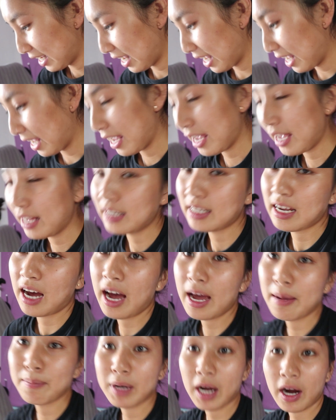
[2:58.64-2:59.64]
And
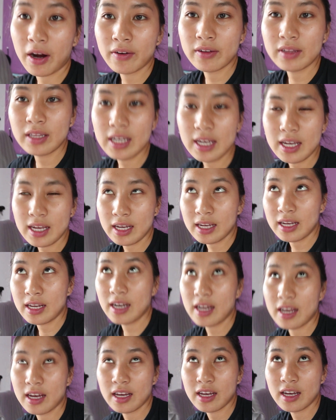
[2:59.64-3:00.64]
I'm currently
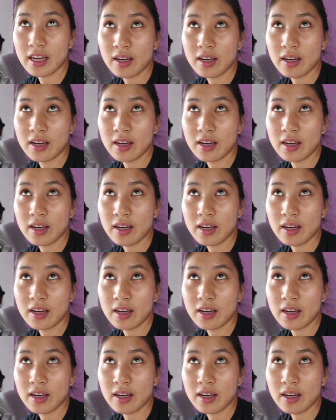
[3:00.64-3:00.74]
in,